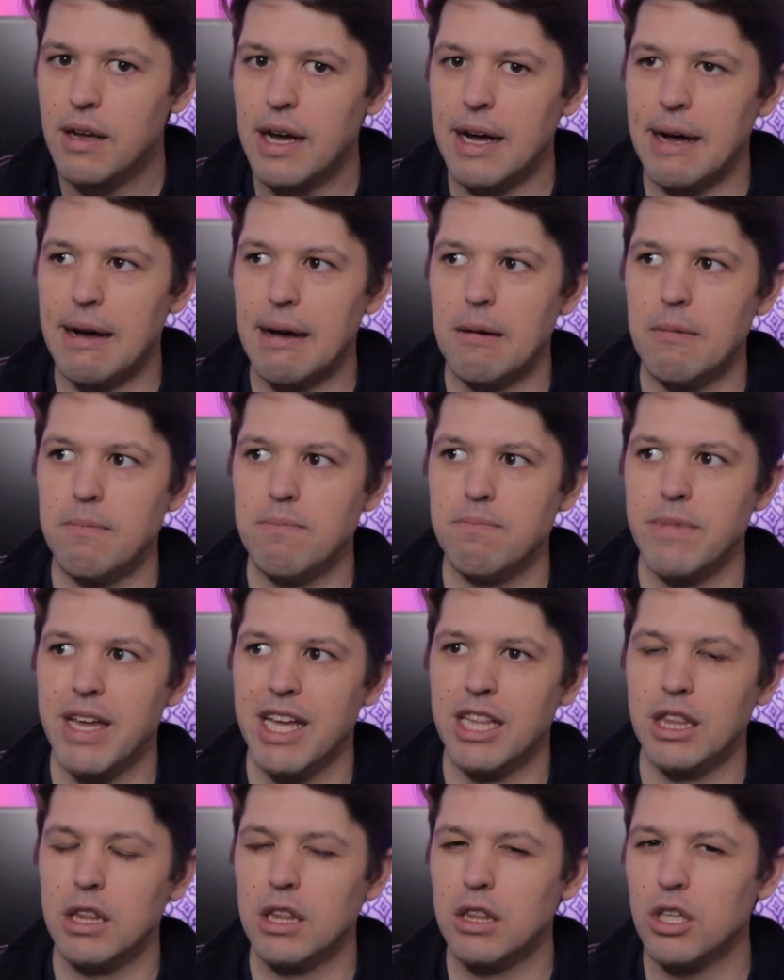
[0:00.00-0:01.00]

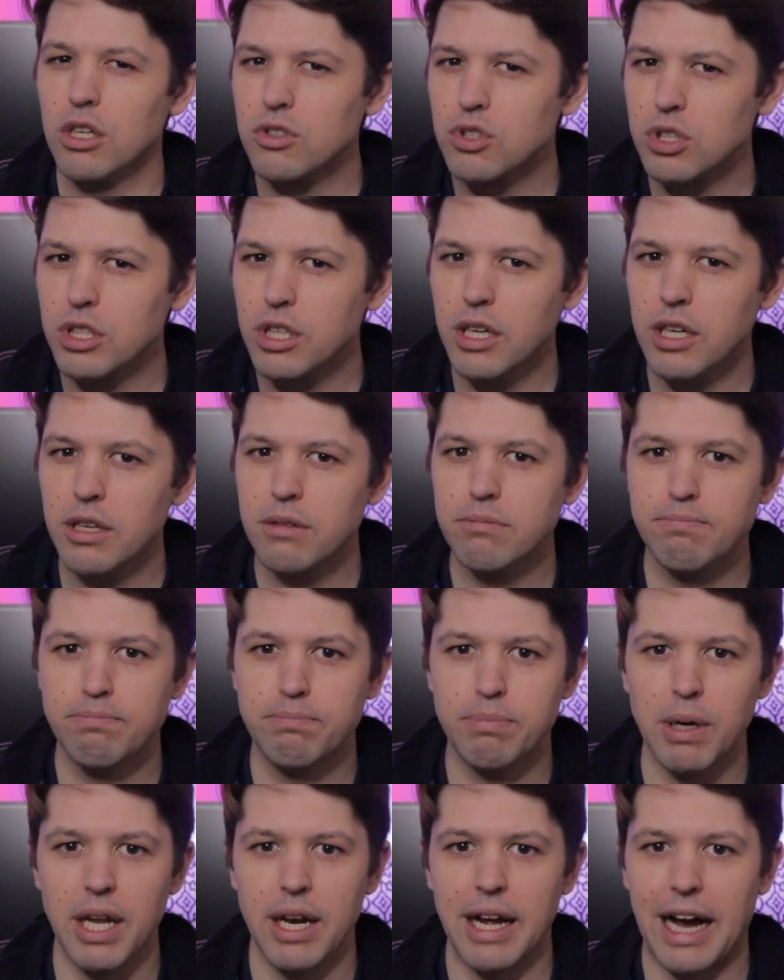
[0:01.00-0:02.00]
It looks good,
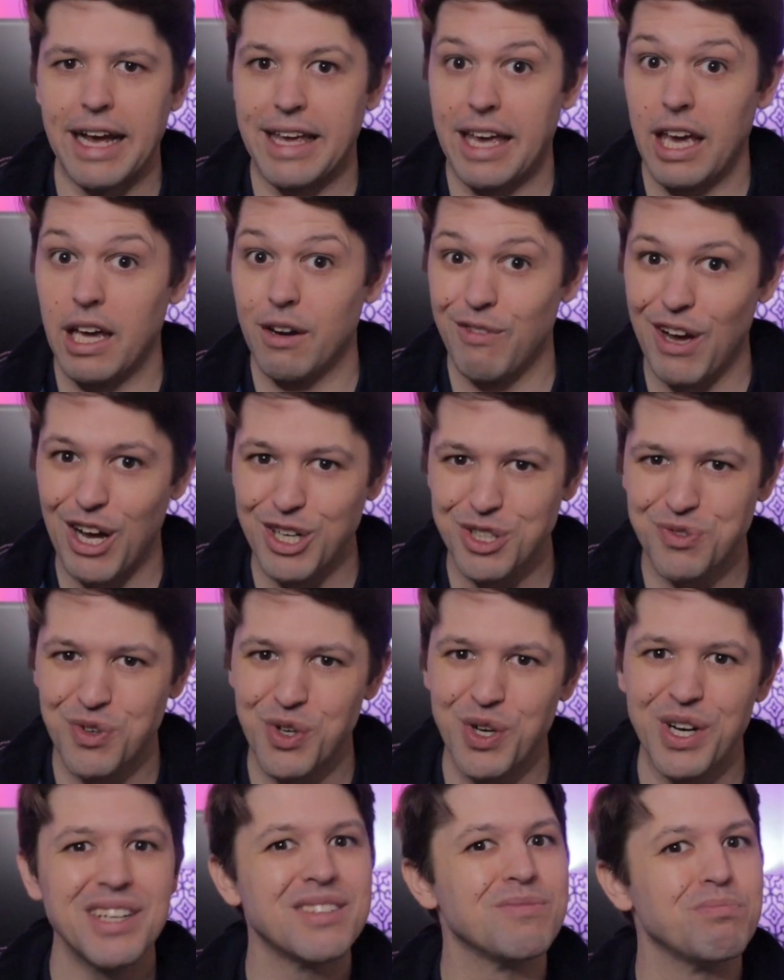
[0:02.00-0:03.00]
but I can't vouch
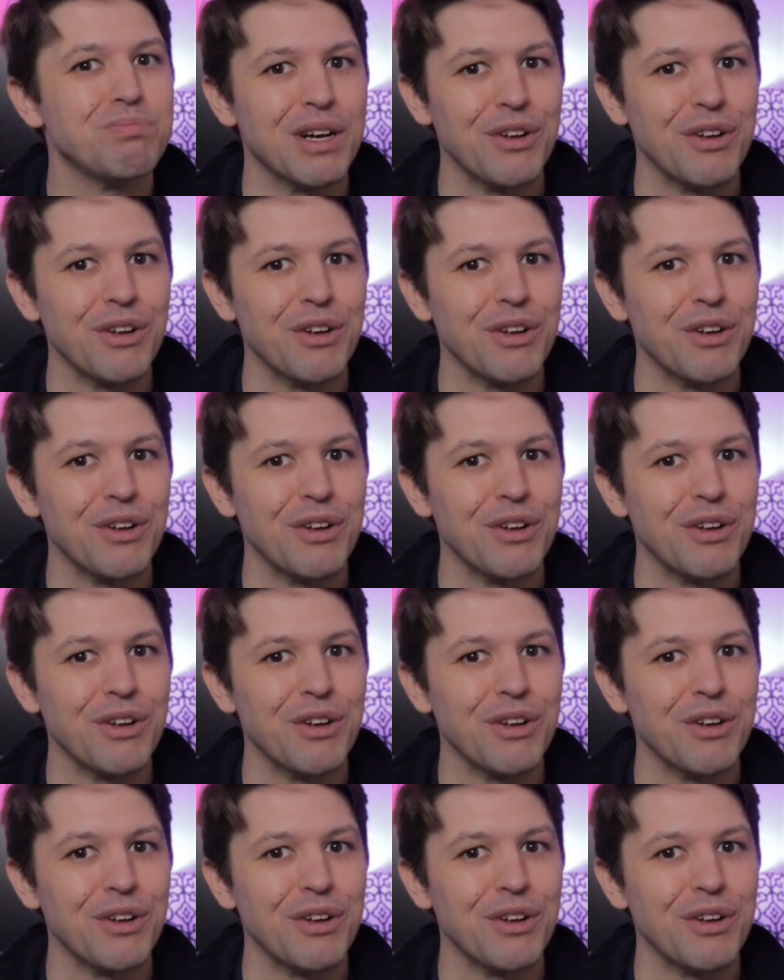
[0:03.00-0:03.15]
for it.